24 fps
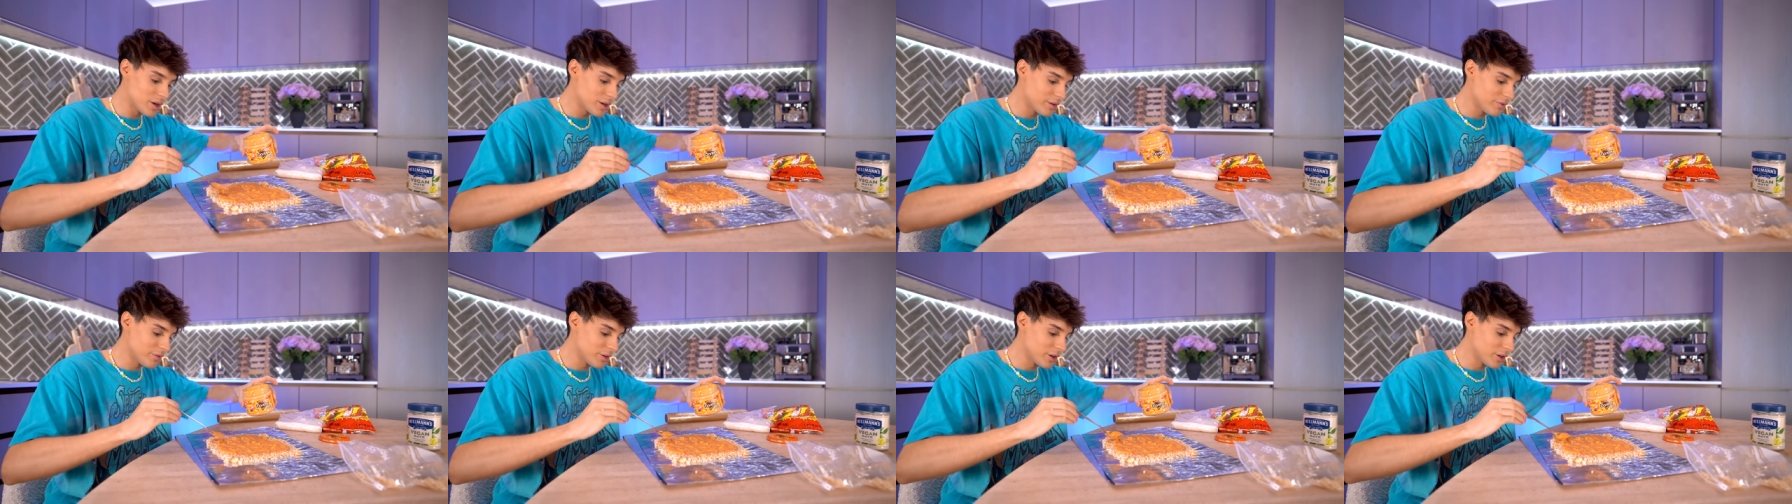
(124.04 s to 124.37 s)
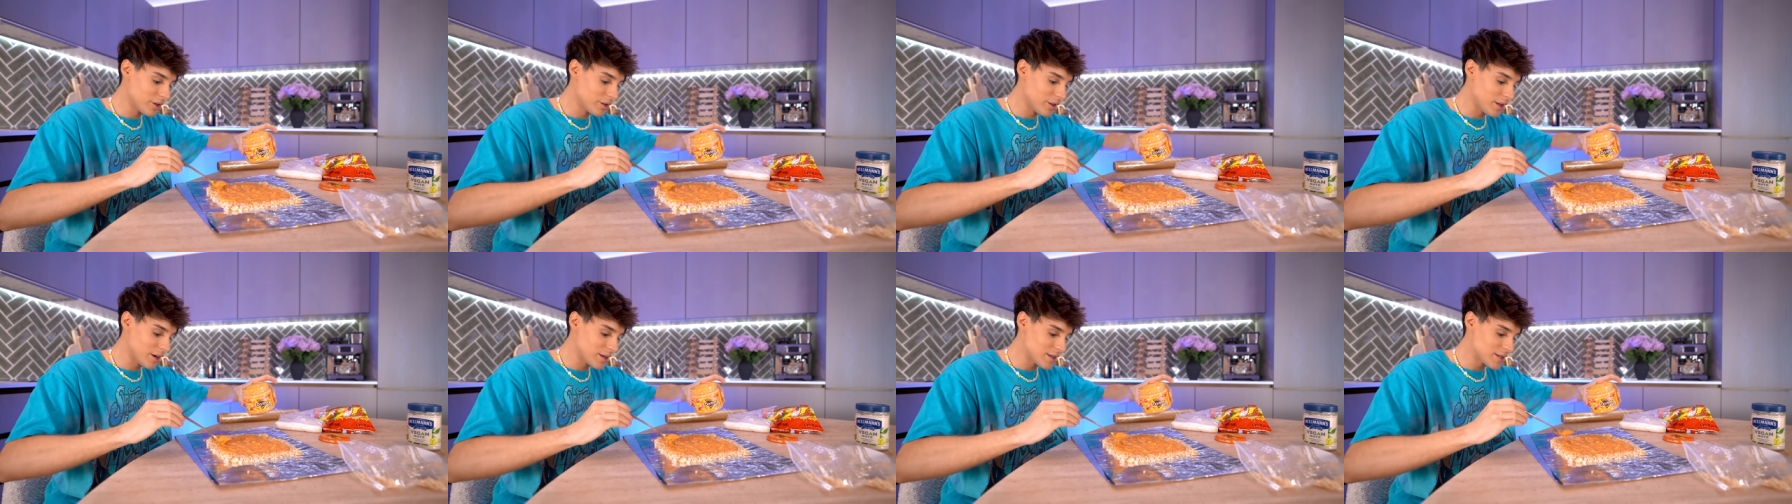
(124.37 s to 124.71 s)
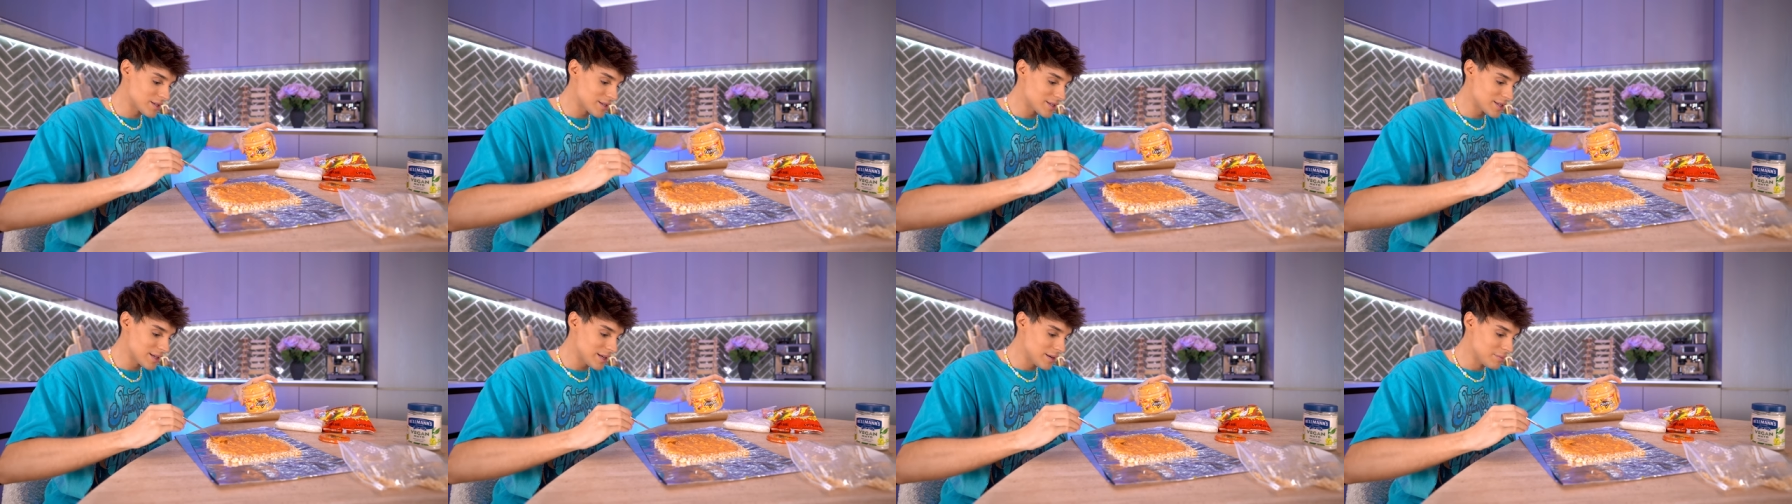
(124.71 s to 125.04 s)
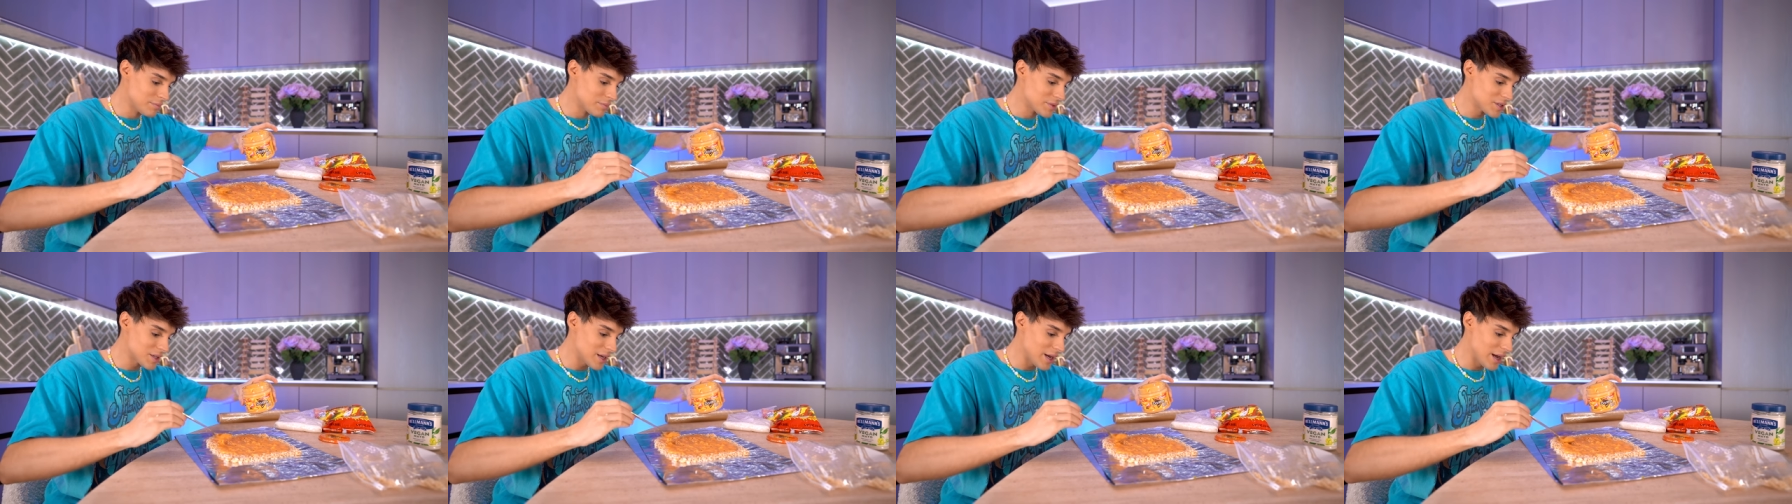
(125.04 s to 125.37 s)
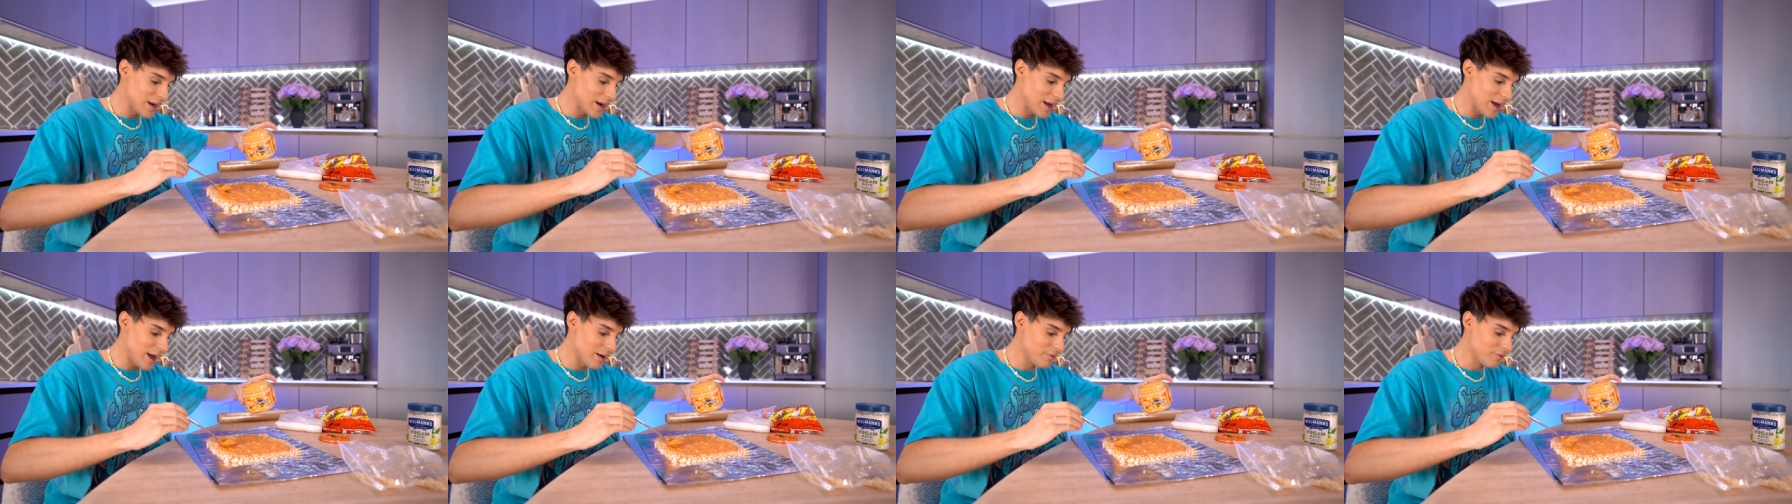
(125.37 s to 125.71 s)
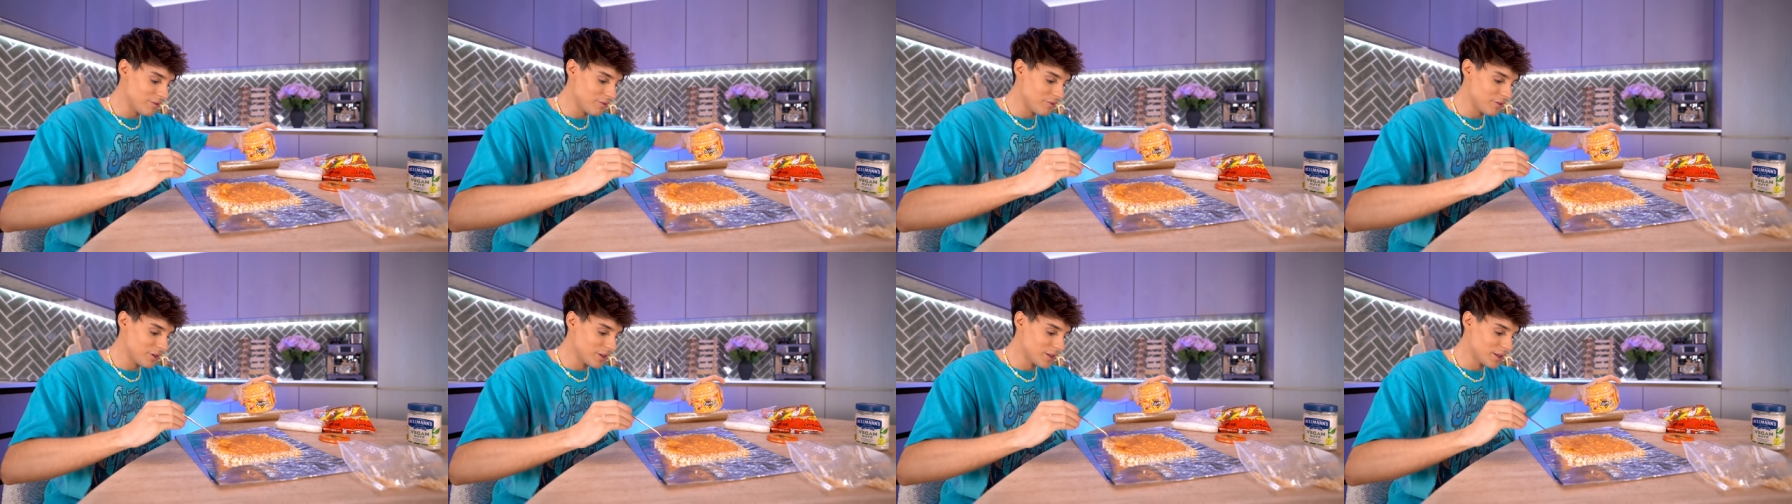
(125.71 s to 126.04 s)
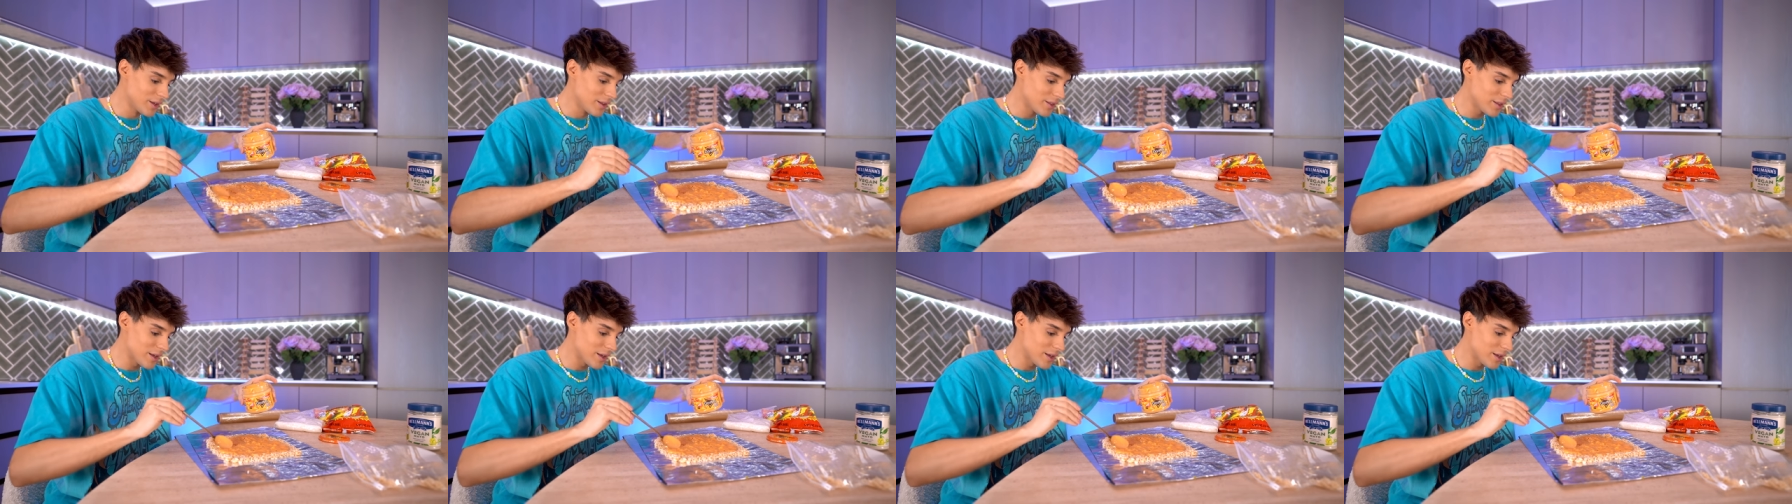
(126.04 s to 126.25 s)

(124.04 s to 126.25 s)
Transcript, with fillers: difficult than it seems, and I have a feeling